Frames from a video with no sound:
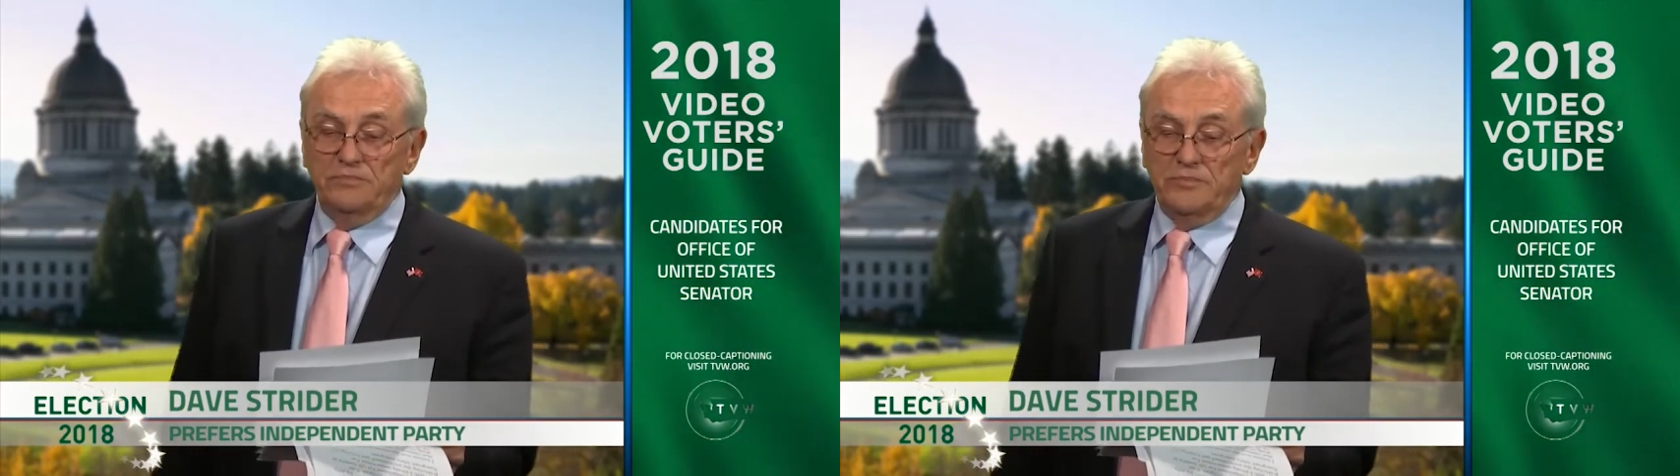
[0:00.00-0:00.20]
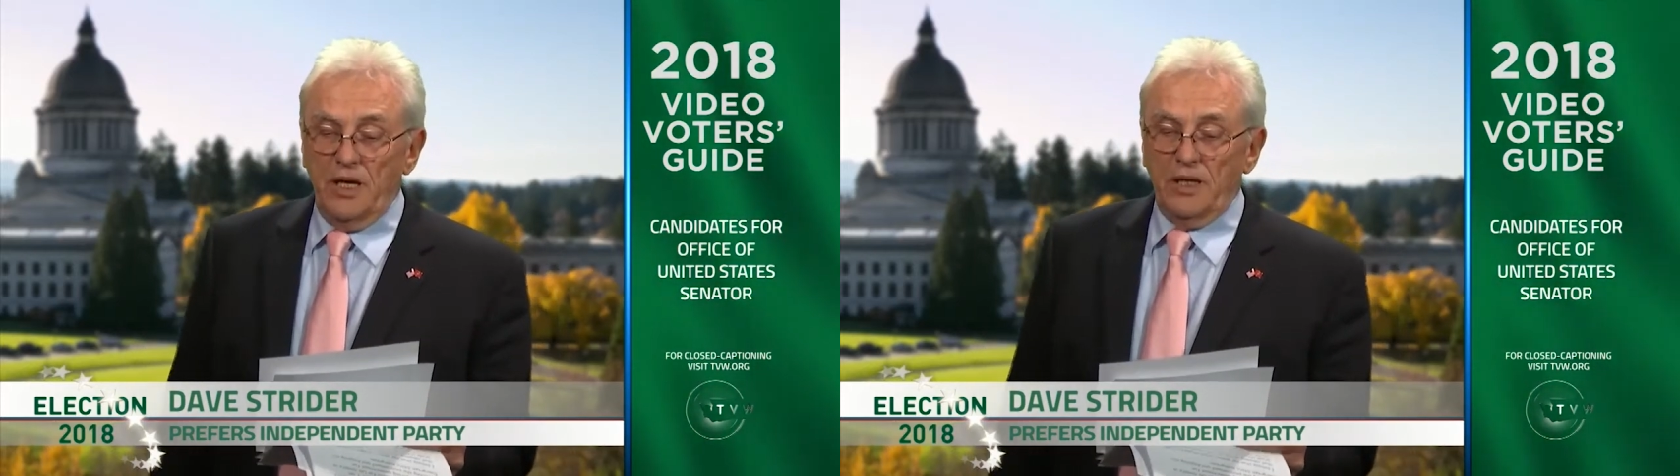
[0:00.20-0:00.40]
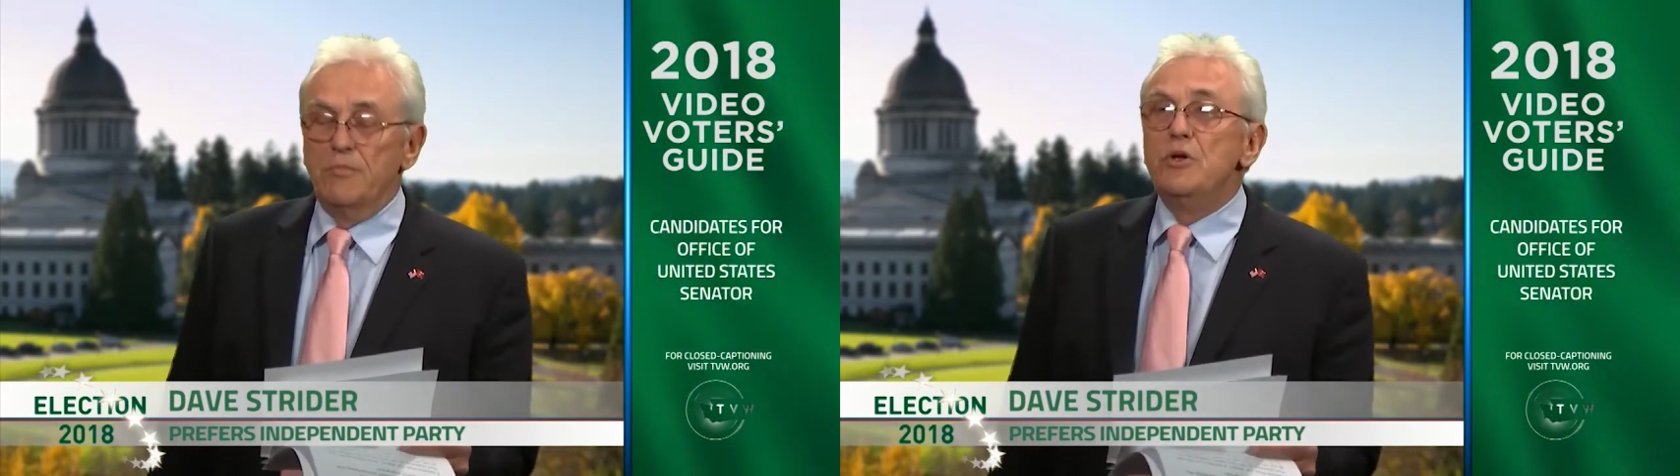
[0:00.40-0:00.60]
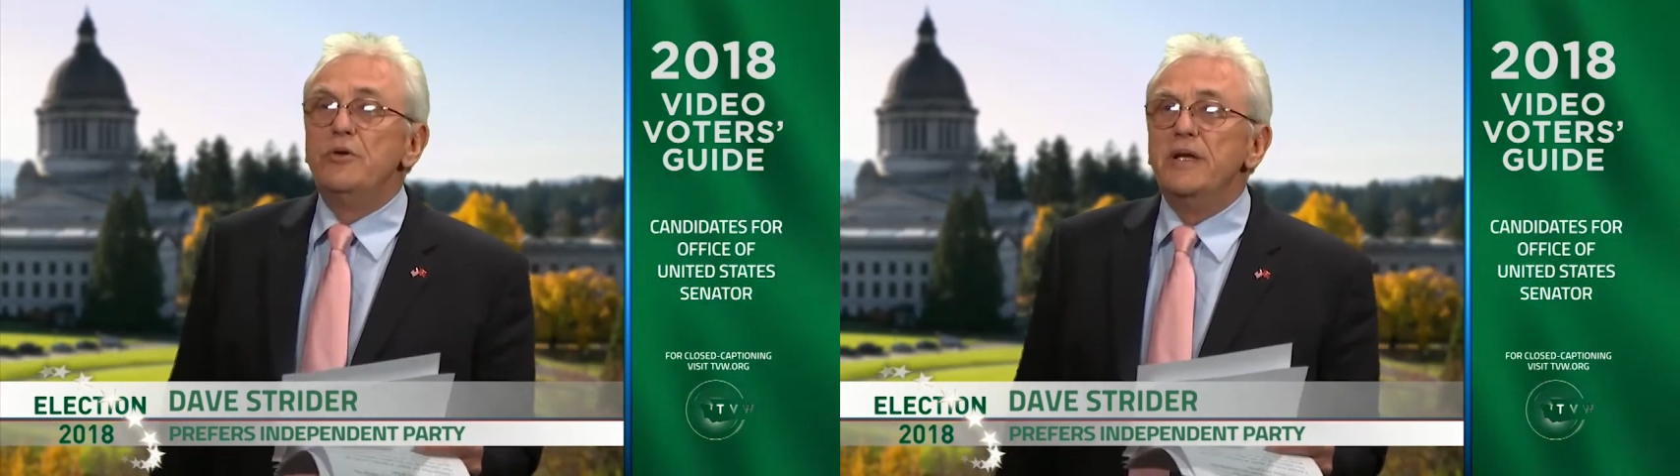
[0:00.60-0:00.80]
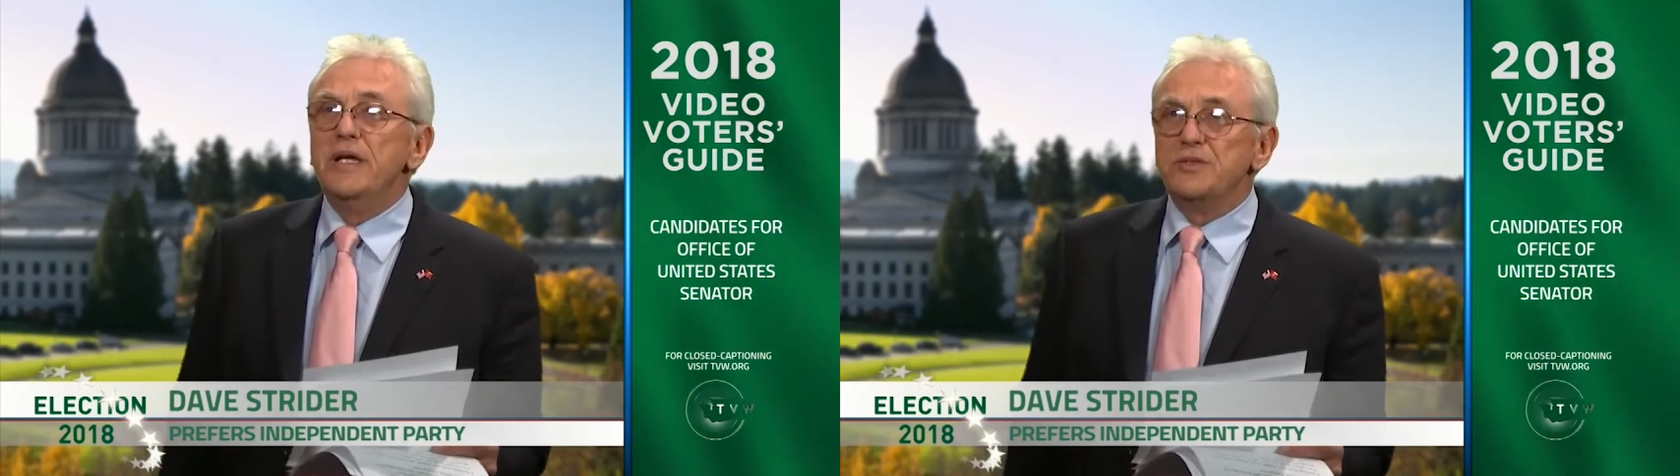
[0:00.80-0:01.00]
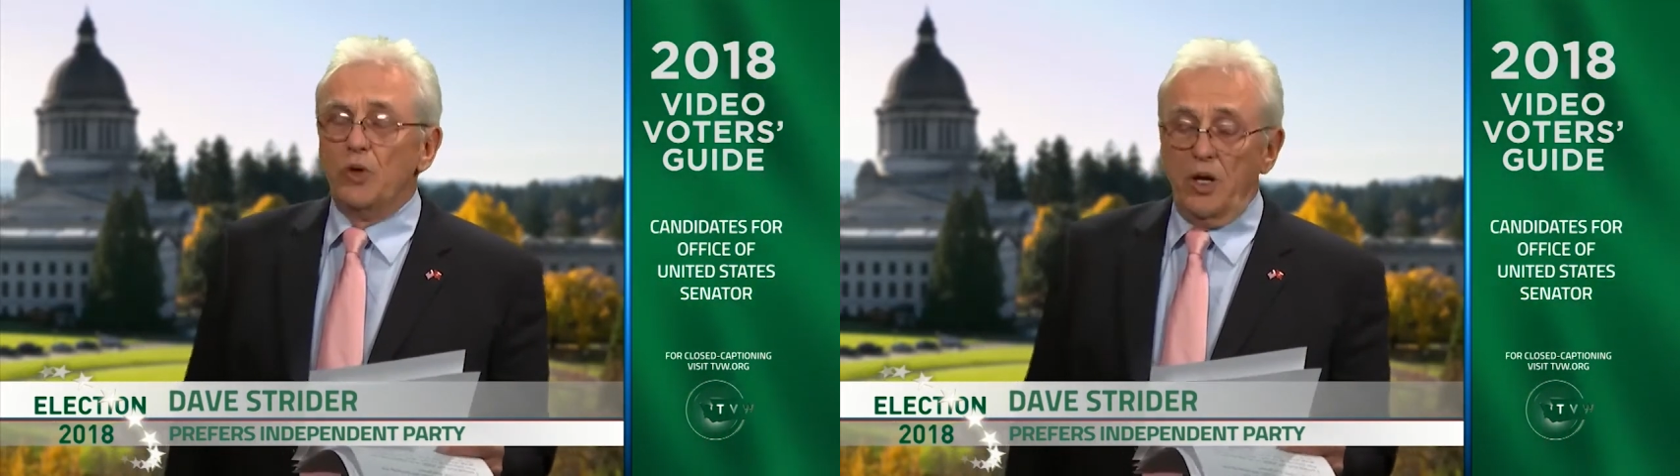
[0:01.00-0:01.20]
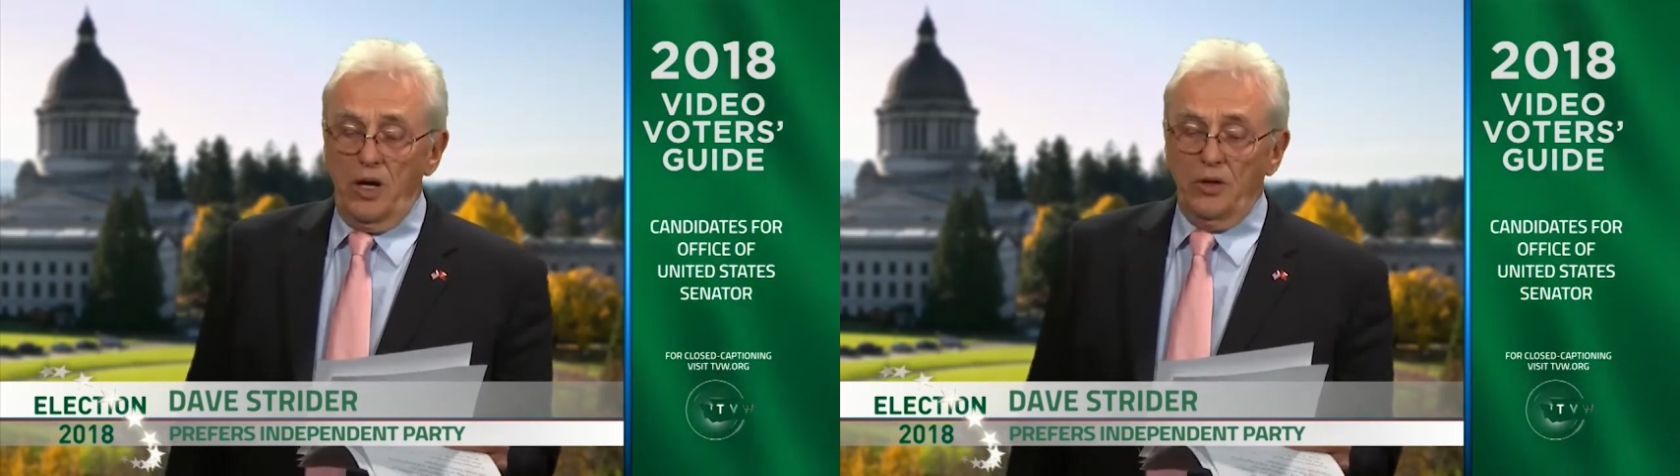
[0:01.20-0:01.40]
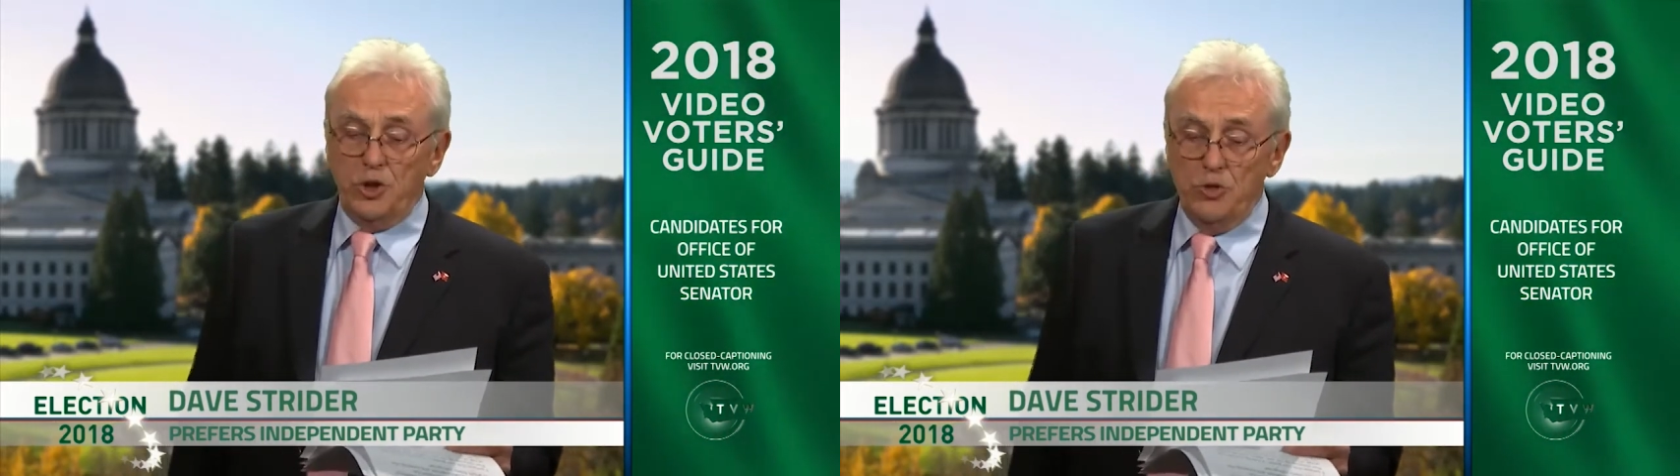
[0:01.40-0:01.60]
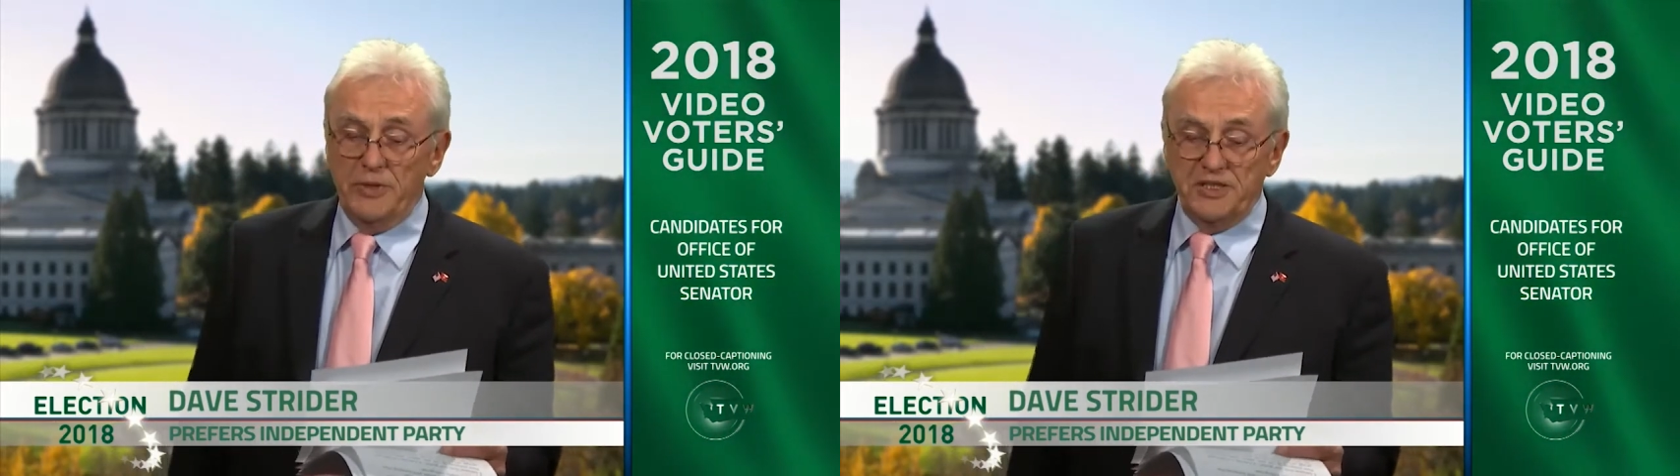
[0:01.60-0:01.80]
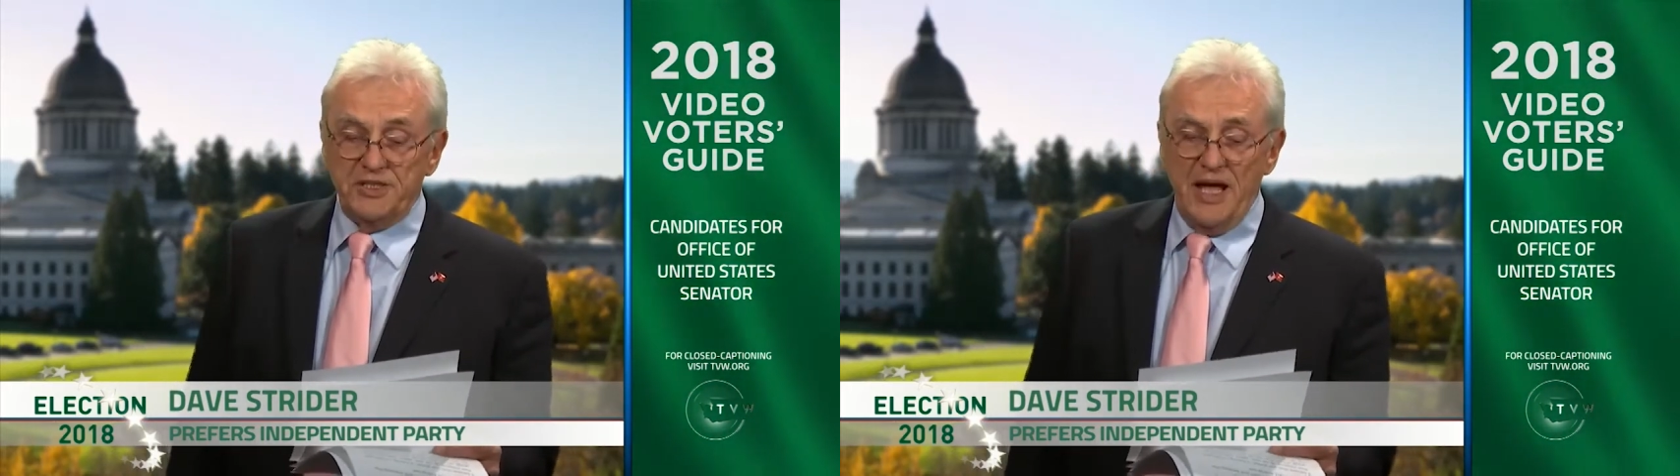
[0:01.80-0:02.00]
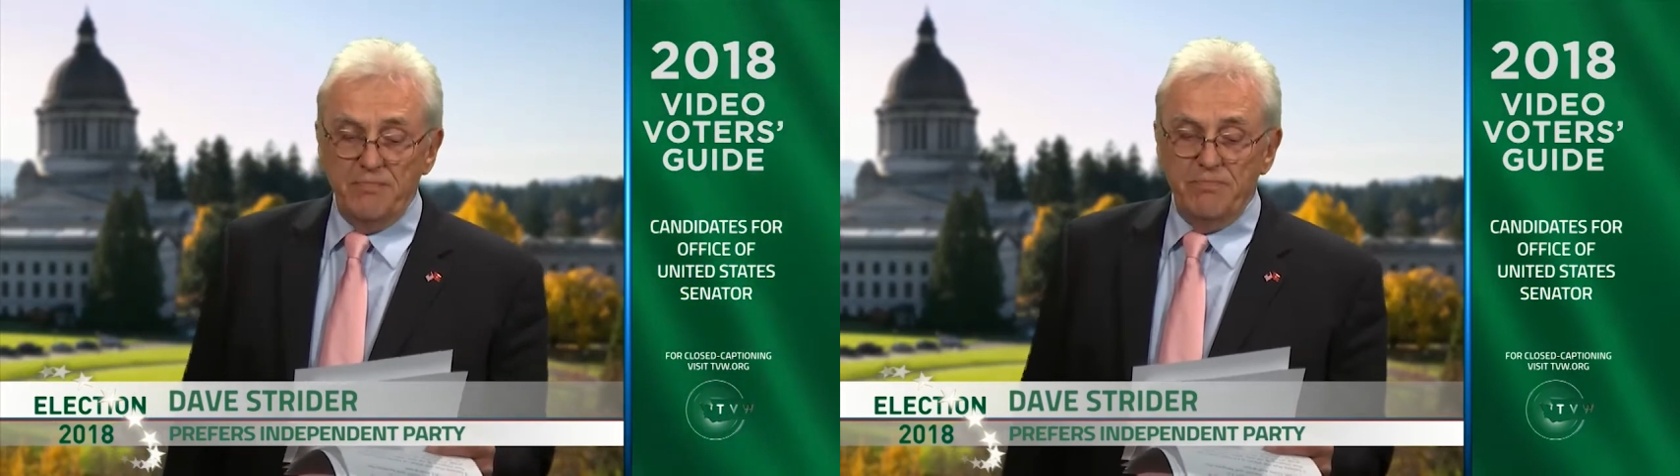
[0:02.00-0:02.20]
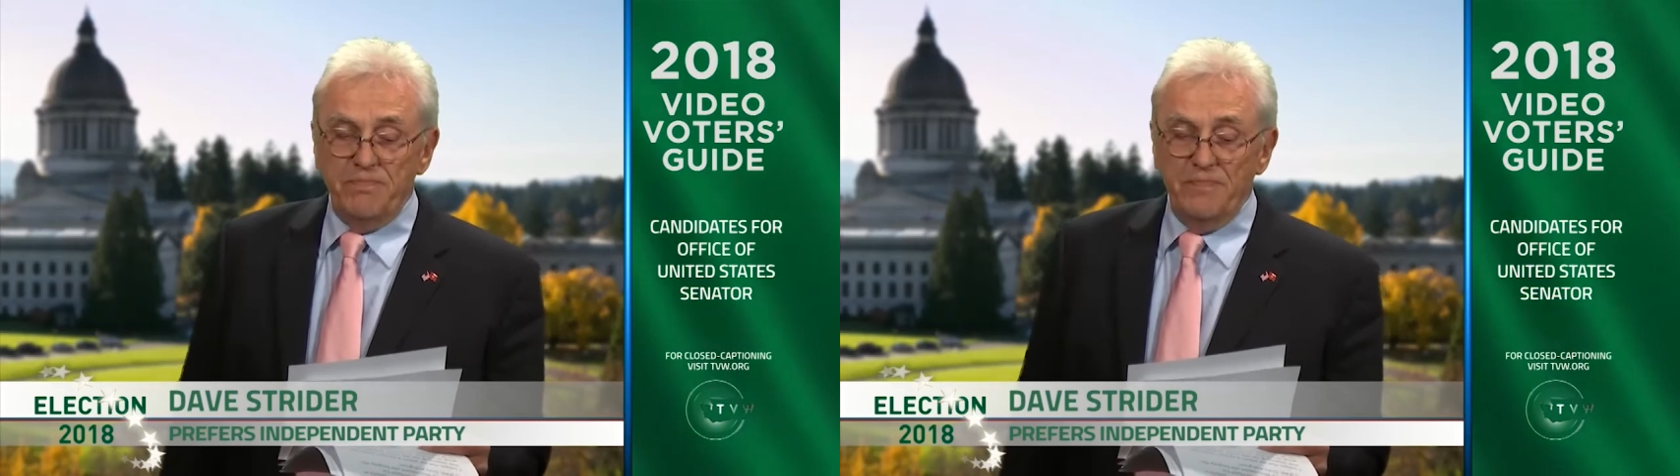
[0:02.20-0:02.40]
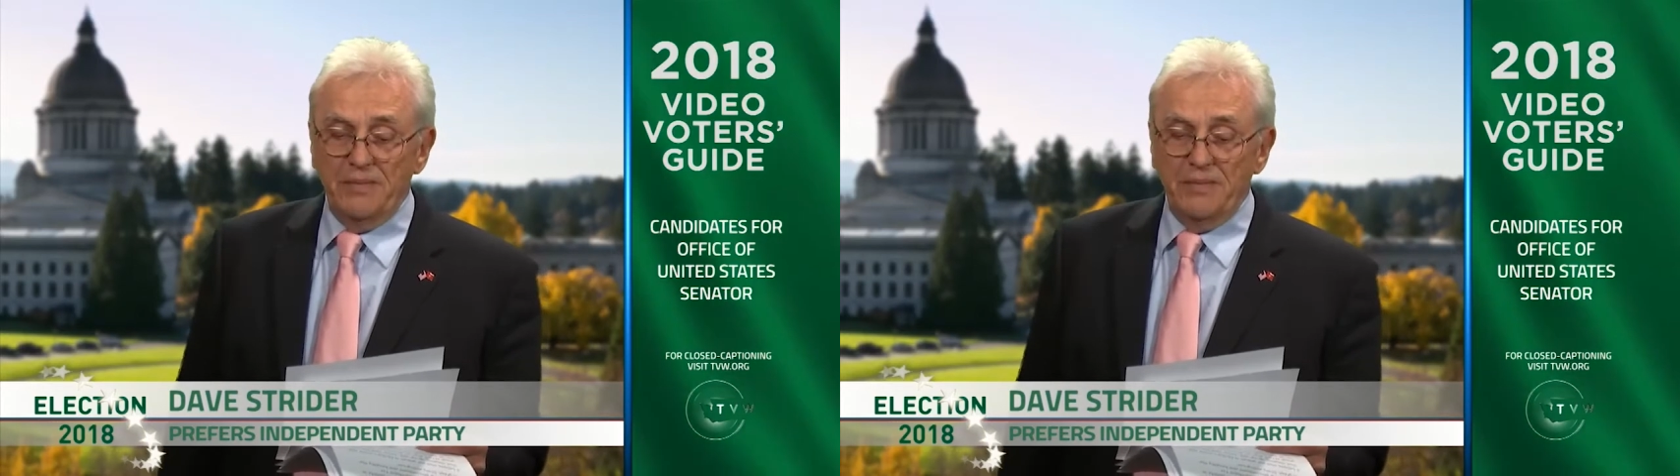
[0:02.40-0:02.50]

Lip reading: Our communities, we're all humans and